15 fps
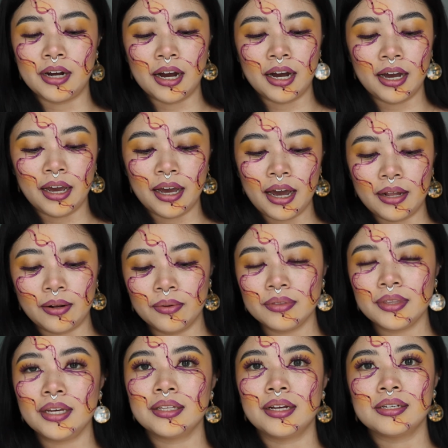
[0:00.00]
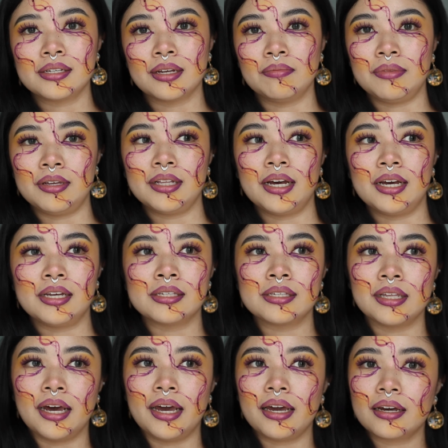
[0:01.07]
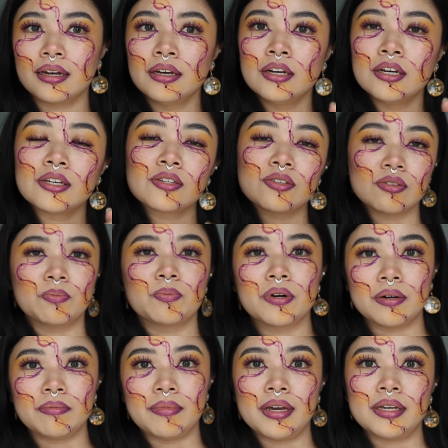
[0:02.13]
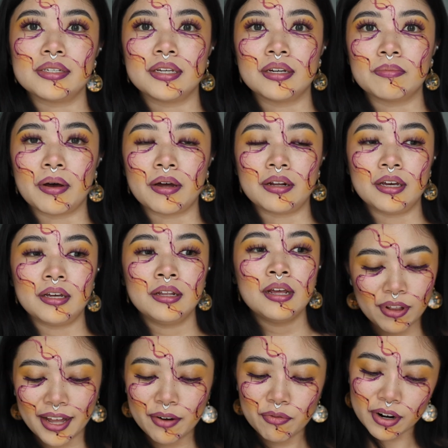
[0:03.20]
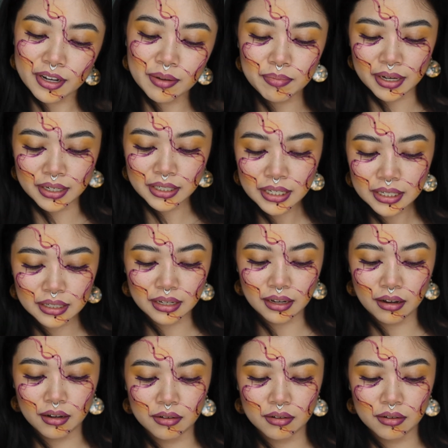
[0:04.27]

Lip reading: I don't think that's something that is like super amazing about it. Will I recommend it?